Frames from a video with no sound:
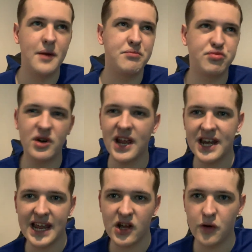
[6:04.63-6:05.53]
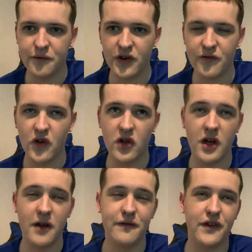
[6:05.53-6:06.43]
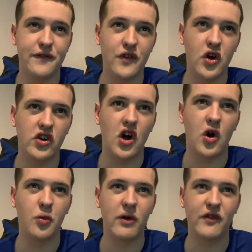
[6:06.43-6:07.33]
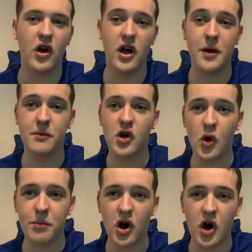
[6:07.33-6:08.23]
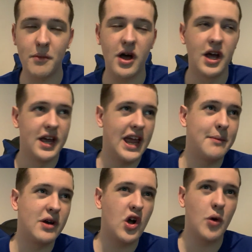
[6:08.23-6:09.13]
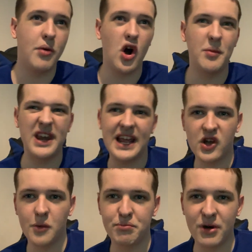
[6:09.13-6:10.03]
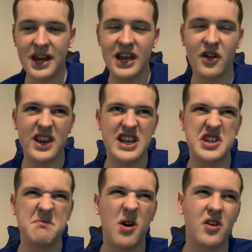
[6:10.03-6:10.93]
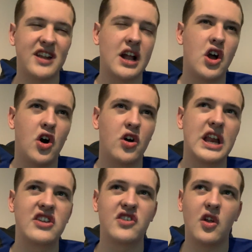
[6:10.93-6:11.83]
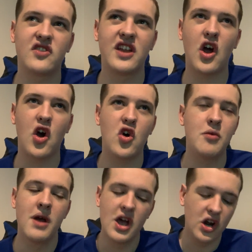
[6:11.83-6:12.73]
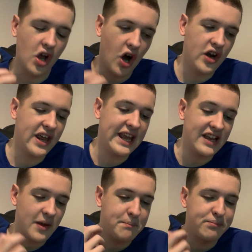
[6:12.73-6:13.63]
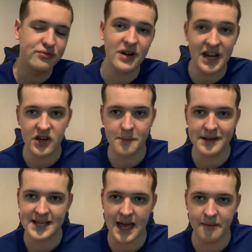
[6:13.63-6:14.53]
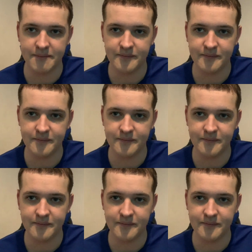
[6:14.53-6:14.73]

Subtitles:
Brilliant link up for the third goal with Cole Palmer. Him and Cole Palmer link up brilliantly on the edge of the box, and Kane slots it home. Kane is a brilliant number 10.